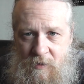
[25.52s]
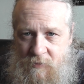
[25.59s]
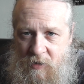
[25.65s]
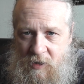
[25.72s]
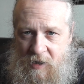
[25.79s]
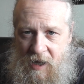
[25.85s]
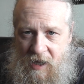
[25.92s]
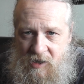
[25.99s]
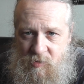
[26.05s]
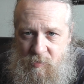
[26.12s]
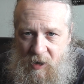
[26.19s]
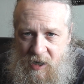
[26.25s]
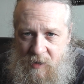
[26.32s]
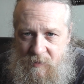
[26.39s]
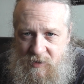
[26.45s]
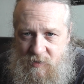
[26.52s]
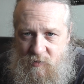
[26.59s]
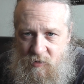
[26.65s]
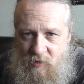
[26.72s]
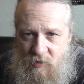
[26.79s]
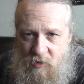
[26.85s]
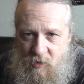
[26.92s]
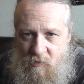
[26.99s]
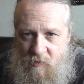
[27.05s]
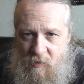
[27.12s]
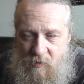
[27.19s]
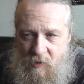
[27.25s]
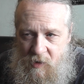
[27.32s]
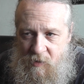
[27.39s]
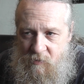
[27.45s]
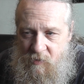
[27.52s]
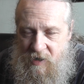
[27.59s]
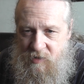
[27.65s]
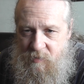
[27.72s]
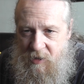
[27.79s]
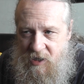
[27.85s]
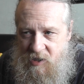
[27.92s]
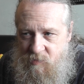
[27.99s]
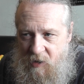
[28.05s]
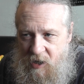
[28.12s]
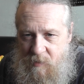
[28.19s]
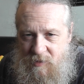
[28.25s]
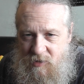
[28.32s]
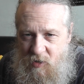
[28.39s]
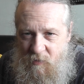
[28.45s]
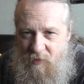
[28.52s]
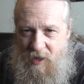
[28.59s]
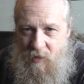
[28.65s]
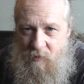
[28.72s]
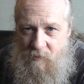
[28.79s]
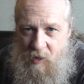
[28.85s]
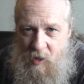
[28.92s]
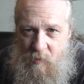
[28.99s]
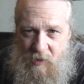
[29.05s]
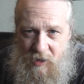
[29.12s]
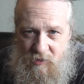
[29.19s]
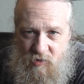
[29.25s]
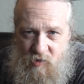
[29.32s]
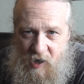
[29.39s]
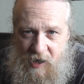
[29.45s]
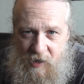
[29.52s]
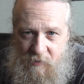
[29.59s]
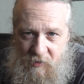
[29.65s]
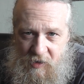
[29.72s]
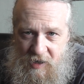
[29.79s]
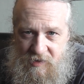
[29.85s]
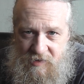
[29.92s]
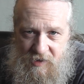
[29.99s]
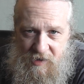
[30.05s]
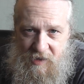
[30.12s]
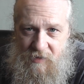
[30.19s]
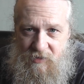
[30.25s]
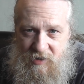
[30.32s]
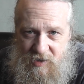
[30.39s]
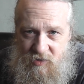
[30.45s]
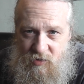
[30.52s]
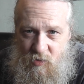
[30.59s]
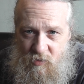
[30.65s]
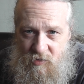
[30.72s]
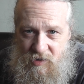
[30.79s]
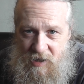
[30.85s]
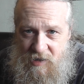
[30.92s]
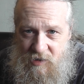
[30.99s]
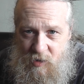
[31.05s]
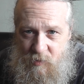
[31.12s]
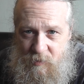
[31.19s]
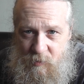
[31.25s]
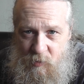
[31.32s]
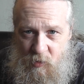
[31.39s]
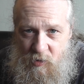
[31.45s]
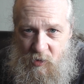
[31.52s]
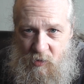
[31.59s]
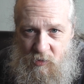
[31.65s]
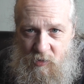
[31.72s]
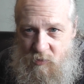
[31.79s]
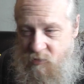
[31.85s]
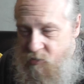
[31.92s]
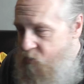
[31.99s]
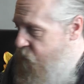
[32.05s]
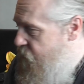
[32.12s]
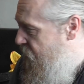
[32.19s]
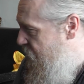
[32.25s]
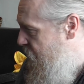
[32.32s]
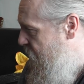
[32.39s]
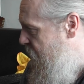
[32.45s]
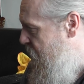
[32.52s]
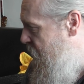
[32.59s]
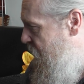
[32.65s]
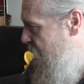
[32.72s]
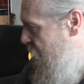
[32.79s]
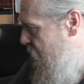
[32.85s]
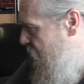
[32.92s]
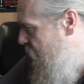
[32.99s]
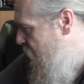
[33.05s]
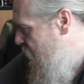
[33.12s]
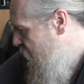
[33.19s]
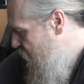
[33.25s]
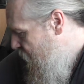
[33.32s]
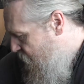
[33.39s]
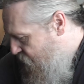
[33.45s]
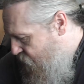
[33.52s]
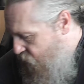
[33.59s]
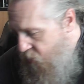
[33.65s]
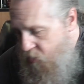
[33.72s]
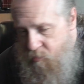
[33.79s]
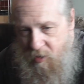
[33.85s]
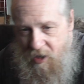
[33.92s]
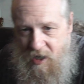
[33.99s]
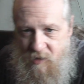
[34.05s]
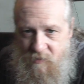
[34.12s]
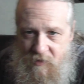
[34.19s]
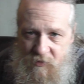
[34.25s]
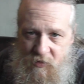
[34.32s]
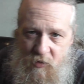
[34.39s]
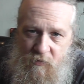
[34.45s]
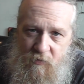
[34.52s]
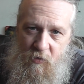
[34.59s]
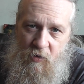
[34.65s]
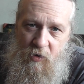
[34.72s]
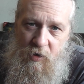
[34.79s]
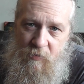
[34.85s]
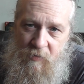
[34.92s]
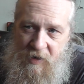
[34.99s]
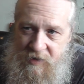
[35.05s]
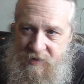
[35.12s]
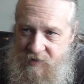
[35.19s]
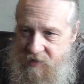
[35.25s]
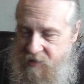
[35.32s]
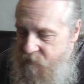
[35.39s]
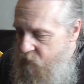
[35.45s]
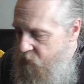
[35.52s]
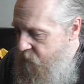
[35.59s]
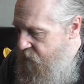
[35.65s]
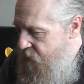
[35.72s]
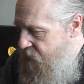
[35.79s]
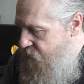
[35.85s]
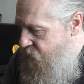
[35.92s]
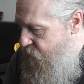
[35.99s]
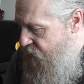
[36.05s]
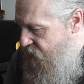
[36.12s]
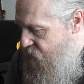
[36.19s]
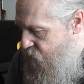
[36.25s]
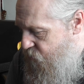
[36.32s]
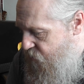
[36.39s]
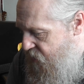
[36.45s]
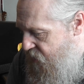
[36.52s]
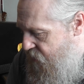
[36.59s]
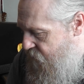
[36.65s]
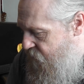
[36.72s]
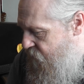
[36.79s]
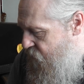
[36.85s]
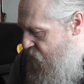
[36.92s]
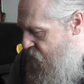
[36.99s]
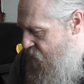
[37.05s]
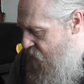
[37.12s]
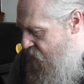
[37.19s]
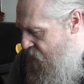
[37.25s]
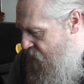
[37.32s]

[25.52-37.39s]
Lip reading: for an experiment, I'm going to do a recipe experiment. Don't think I'll film it, I'll try it first, and if it's a success, I'll be putting it on YouTube. Anyway, we've got a beer review for you, right, and I've got a very special beer review.